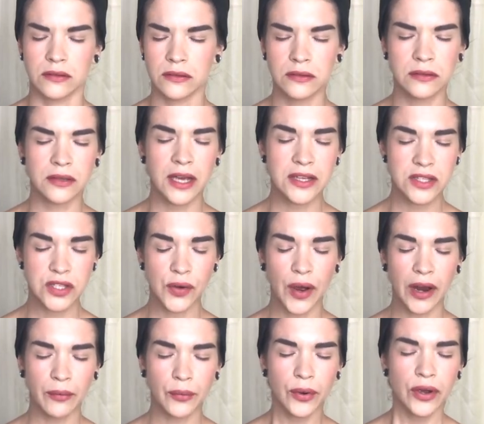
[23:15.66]
And so
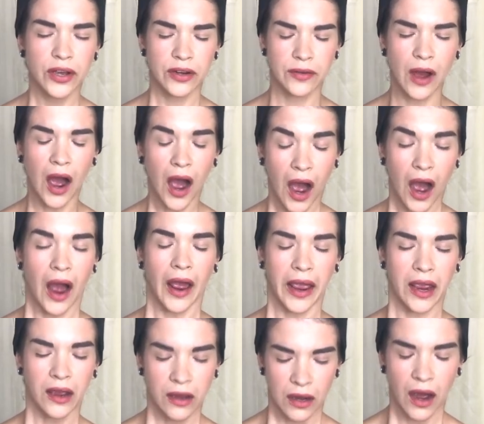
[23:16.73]
I would,
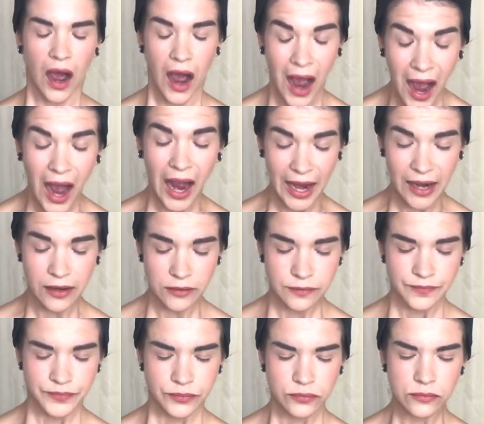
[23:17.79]
I, I
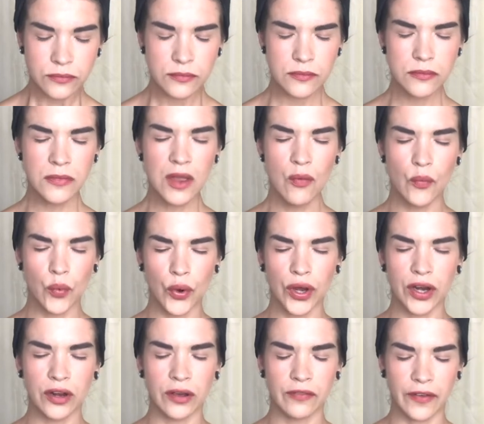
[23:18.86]

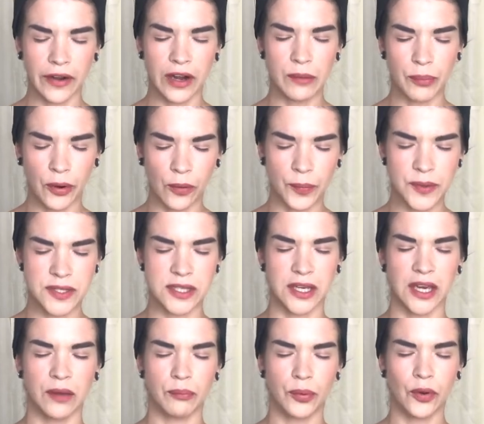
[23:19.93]
would very
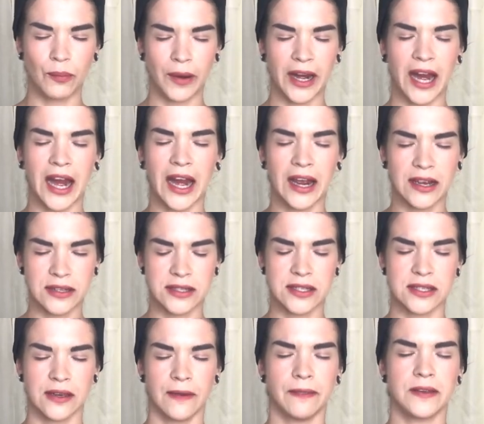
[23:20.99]
purposely put my hands
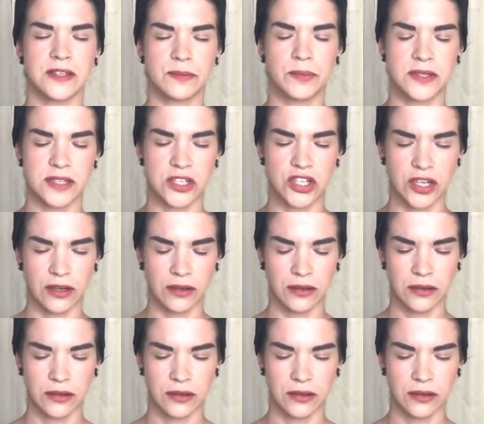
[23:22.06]
in this position.